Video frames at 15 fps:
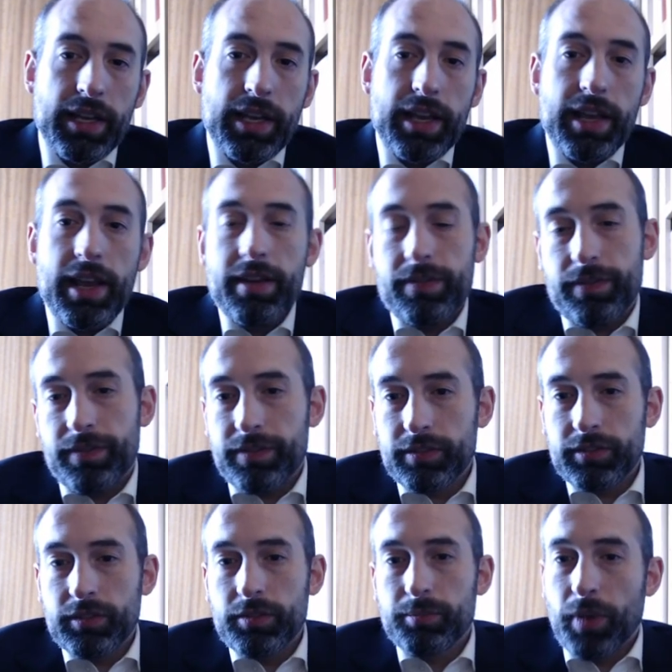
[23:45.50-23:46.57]
if
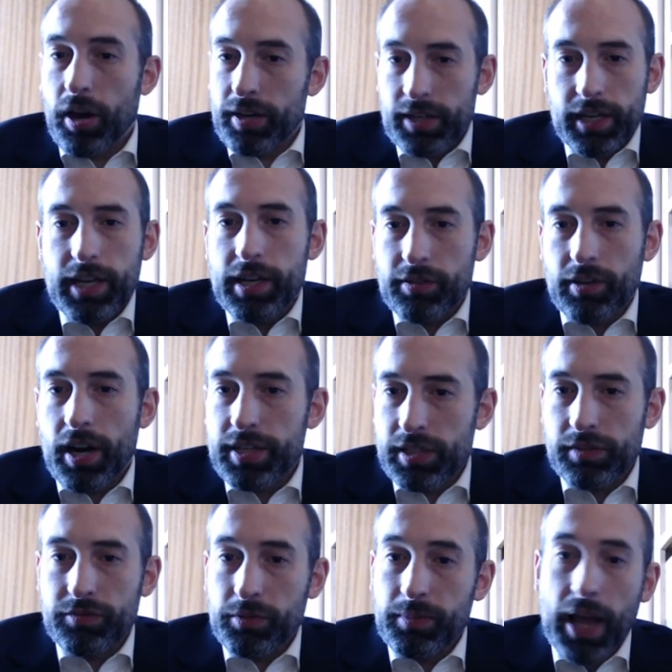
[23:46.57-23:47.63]
monarchy arises
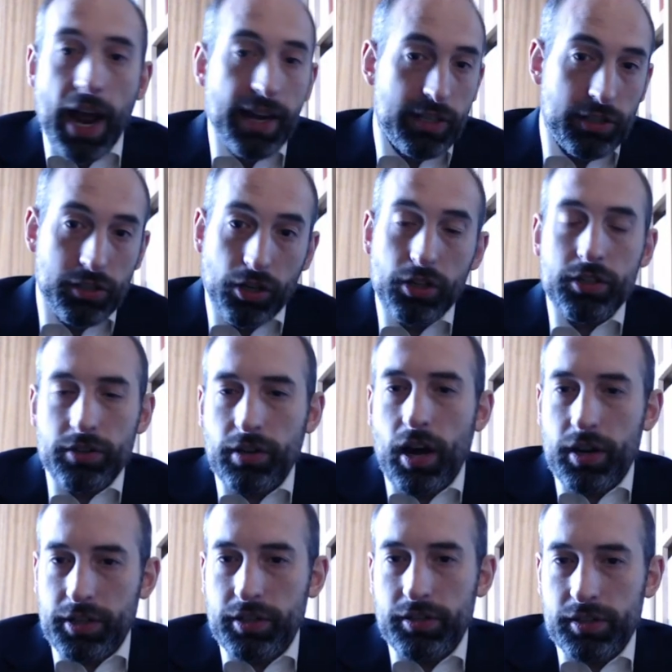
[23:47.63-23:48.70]
from that, as Hooker
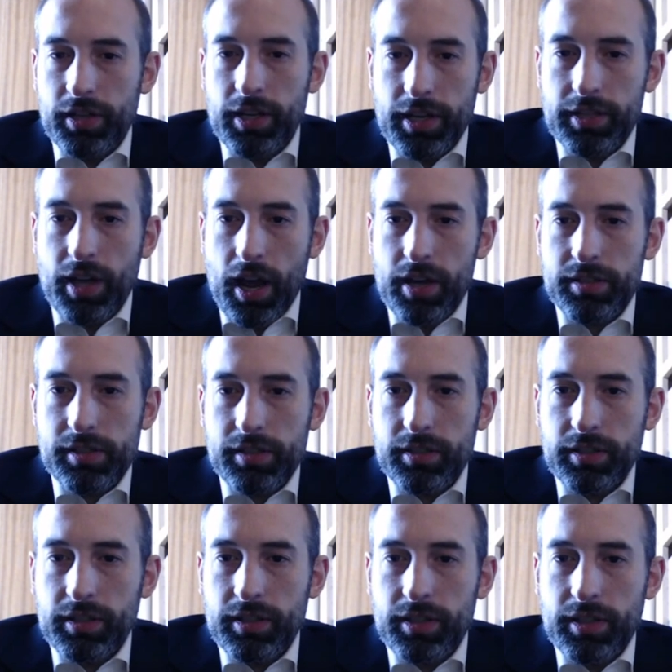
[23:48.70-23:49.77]
argues that it does,
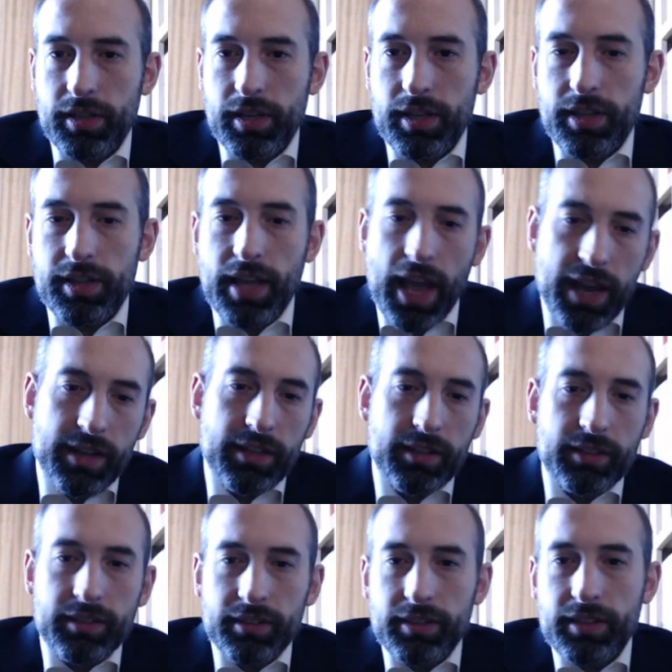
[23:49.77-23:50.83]
then
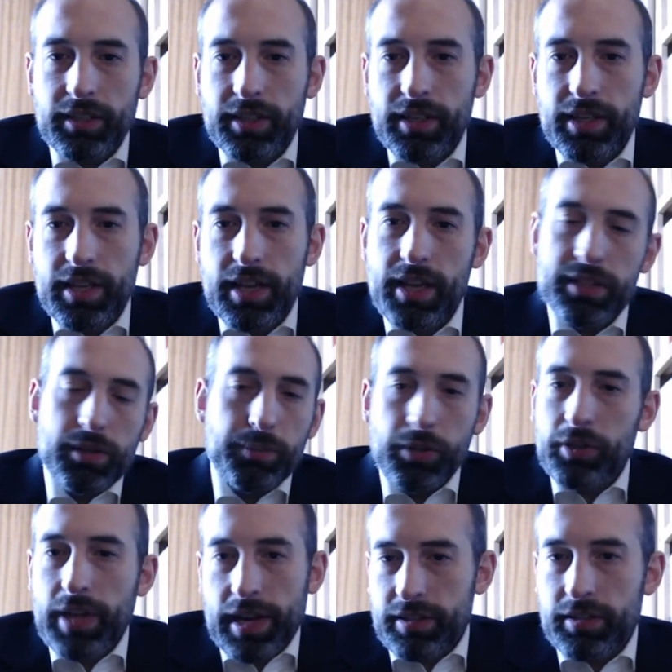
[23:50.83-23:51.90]
it's a
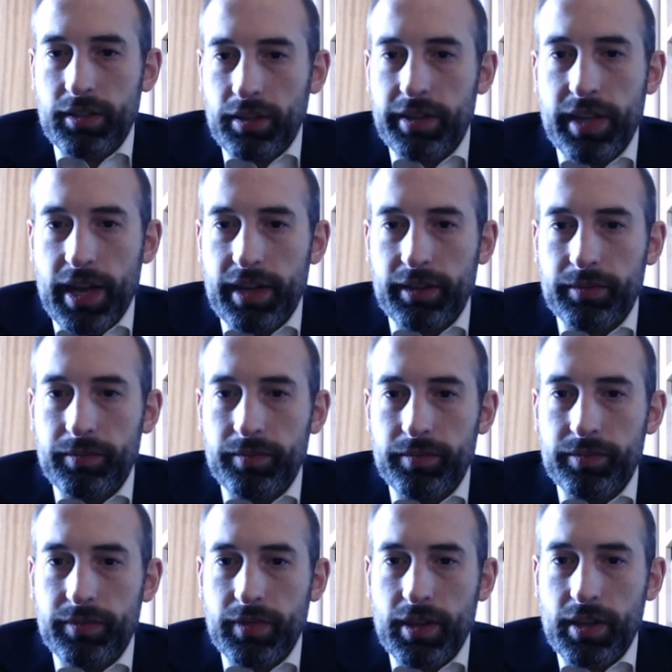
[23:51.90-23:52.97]
prudential thing.
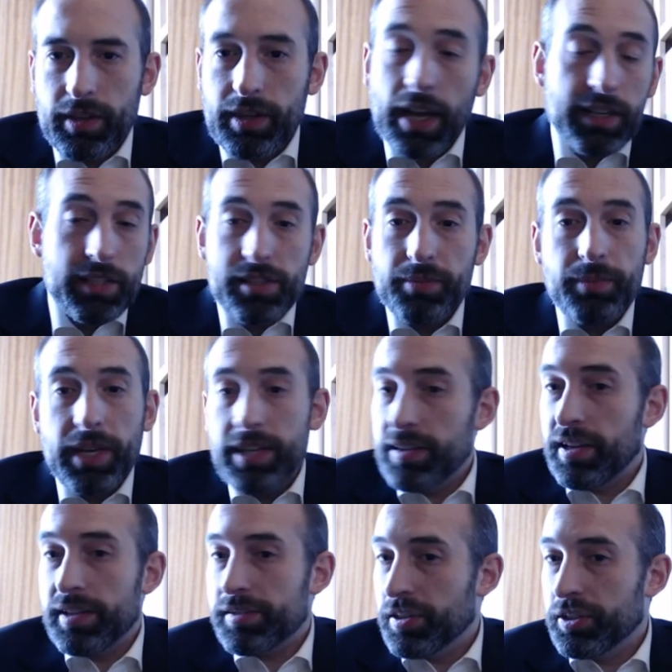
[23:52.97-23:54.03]
That doesn't mean that
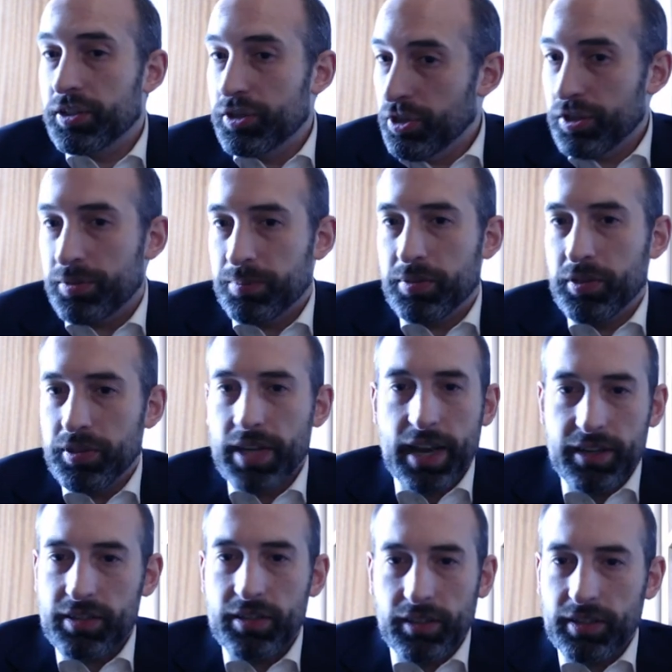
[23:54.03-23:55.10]
it's a good
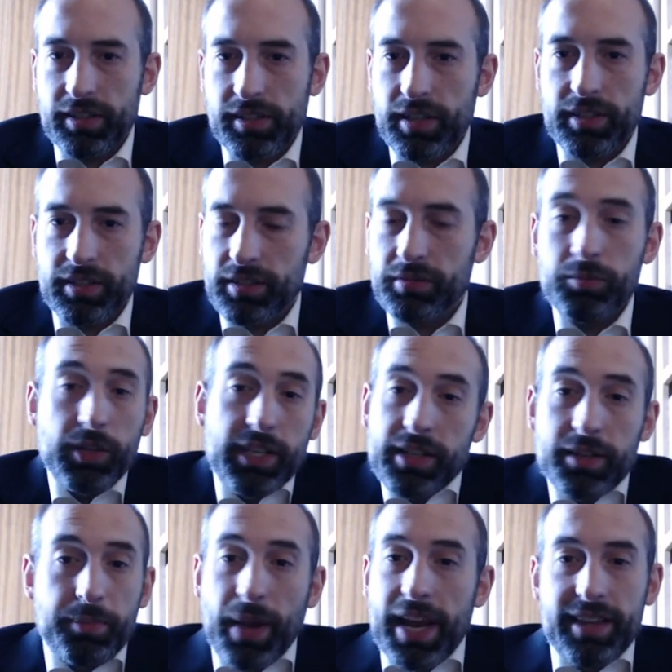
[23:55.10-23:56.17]
prudential decision. We can
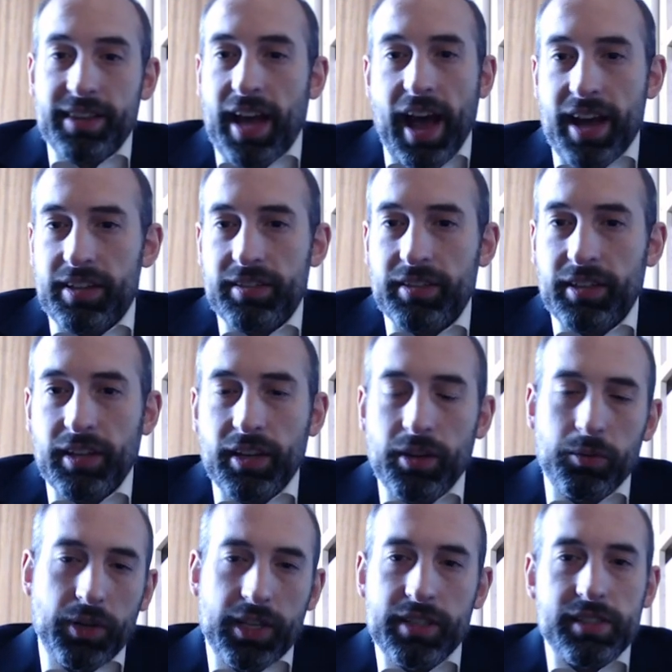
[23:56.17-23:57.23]
debate that.
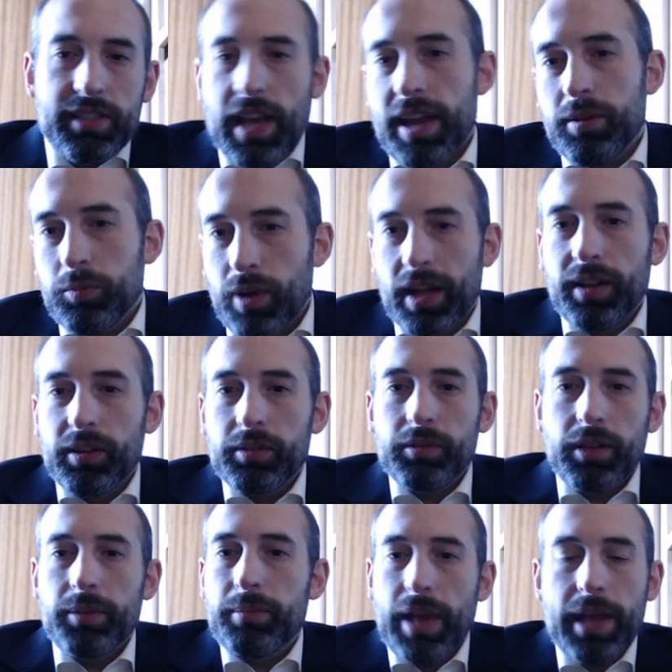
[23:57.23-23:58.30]
We can say, well,
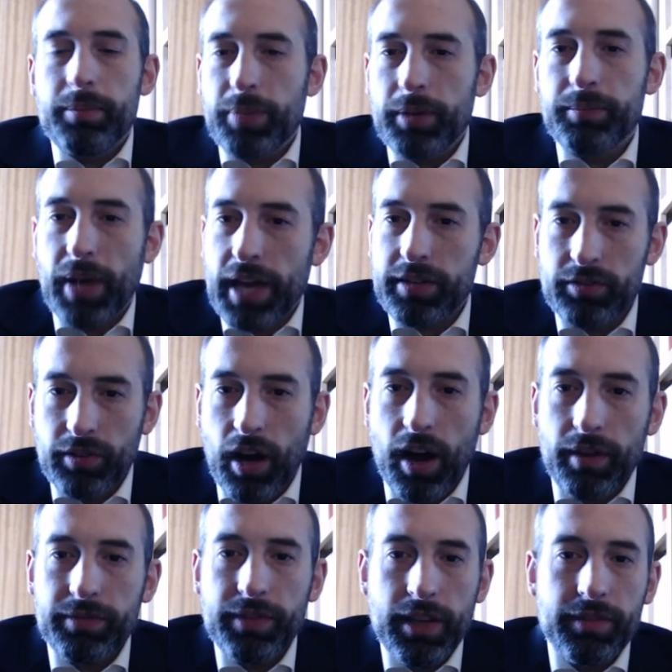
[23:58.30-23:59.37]
it may have been better
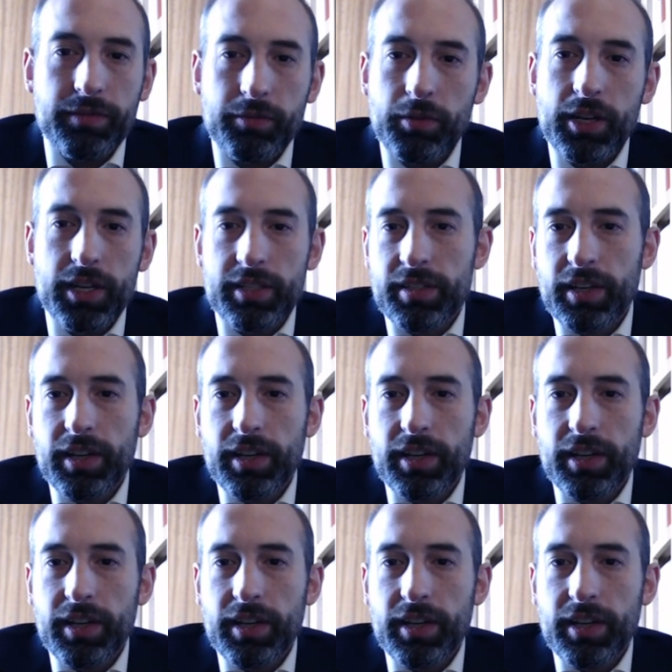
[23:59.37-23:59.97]
off if we'd